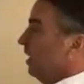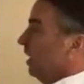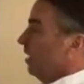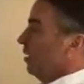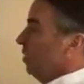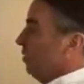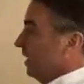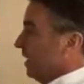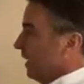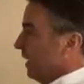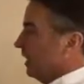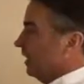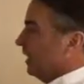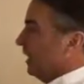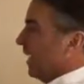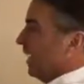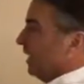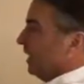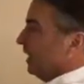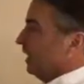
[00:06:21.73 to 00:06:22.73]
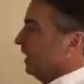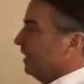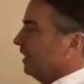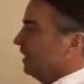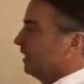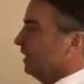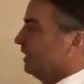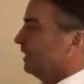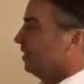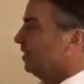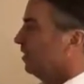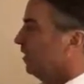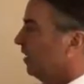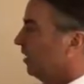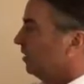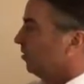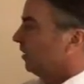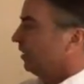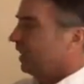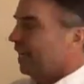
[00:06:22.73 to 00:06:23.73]
You begin taking these things
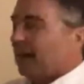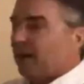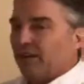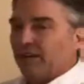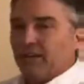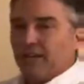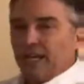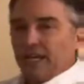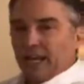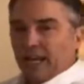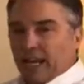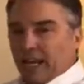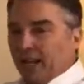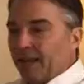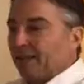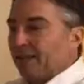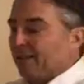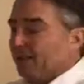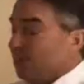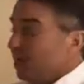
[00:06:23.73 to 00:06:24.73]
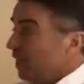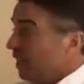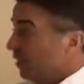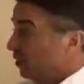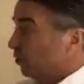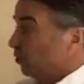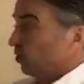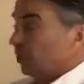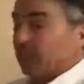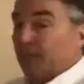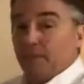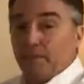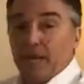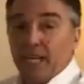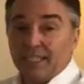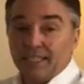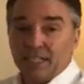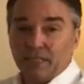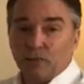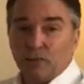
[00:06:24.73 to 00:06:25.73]
into account, and it's really
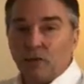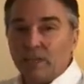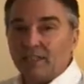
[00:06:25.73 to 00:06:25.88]
amazing.